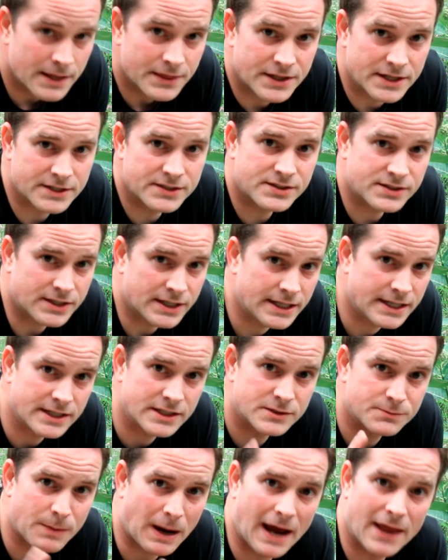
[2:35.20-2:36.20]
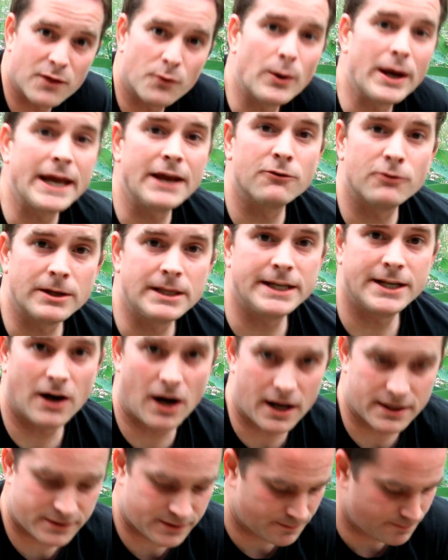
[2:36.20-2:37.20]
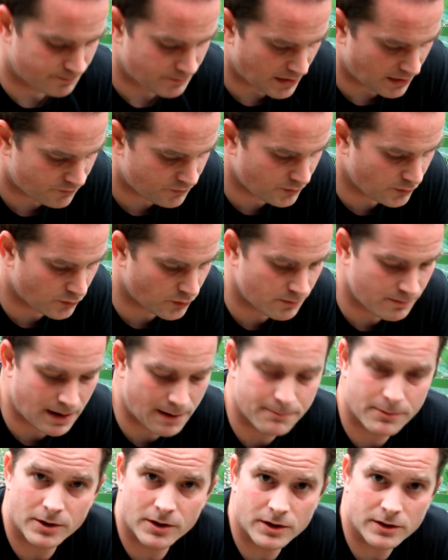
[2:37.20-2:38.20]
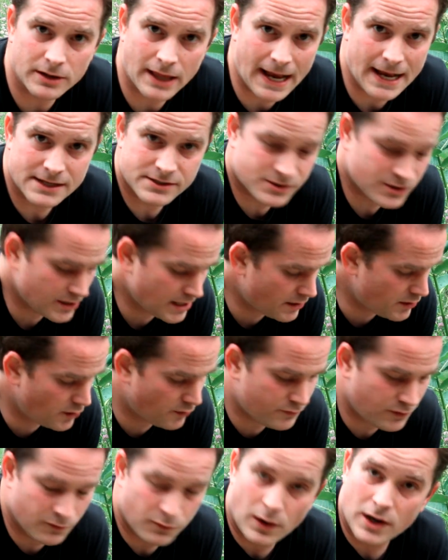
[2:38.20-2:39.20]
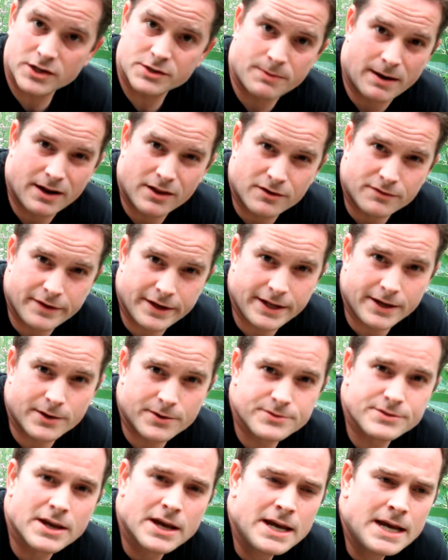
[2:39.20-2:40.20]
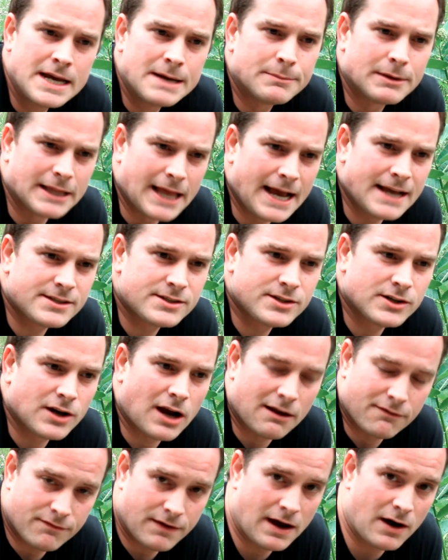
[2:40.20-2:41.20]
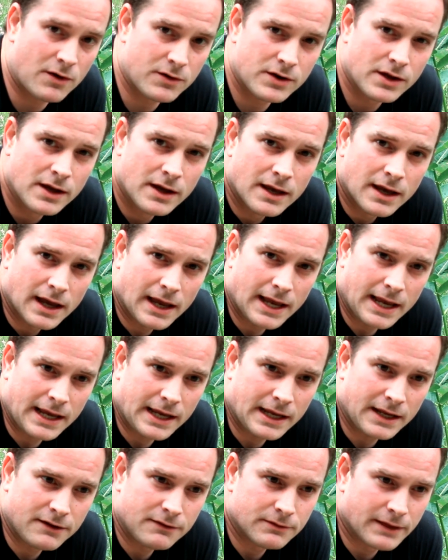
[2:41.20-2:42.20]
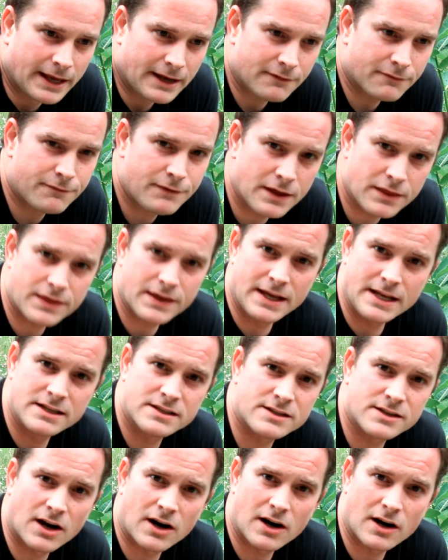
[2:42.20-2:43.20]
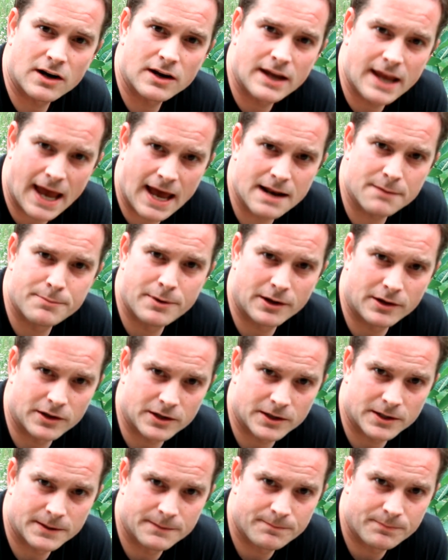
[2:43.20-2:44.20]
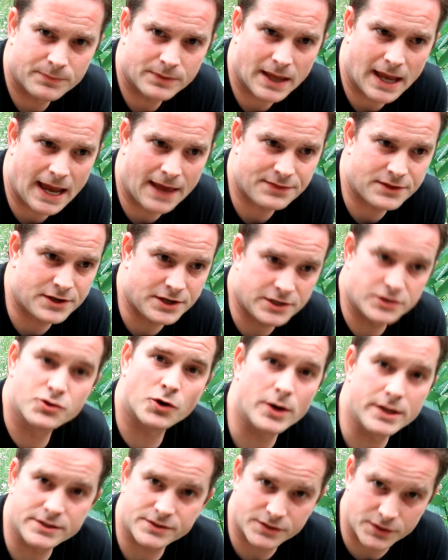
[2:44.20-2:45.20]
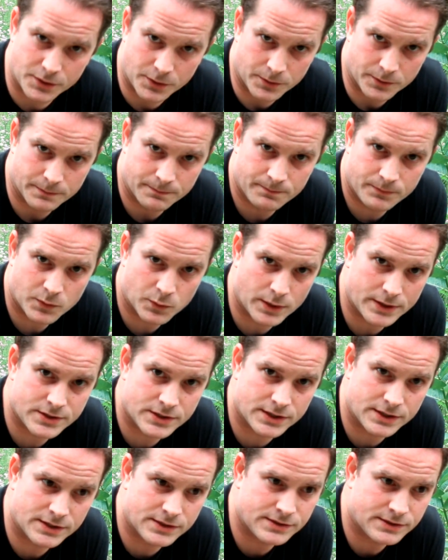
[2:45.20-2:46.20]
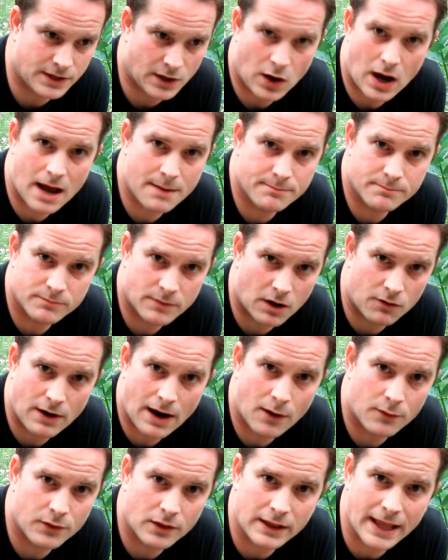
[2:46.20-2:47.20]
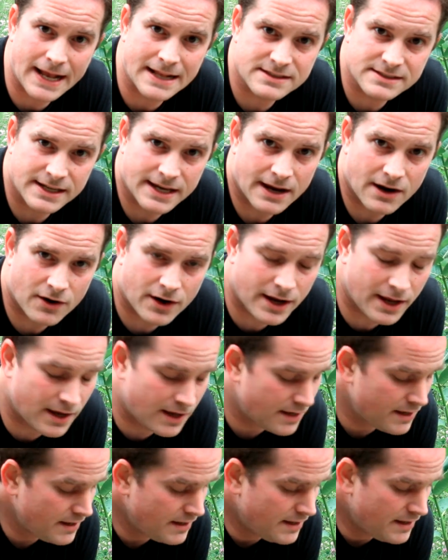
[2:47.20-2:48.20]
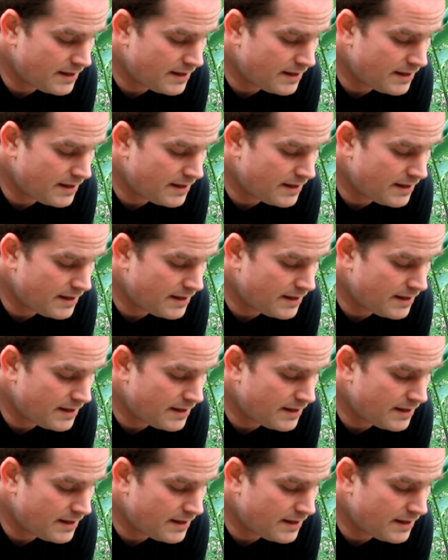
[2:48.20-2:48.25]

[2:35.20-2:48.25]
This is, by the way, really awesome. If you remember last year, I don't know if you've watched my other videos, but last year I found a like fifth instar caterpillar at the Detroit Zoo, which is, you know, I'm around the Lansing area,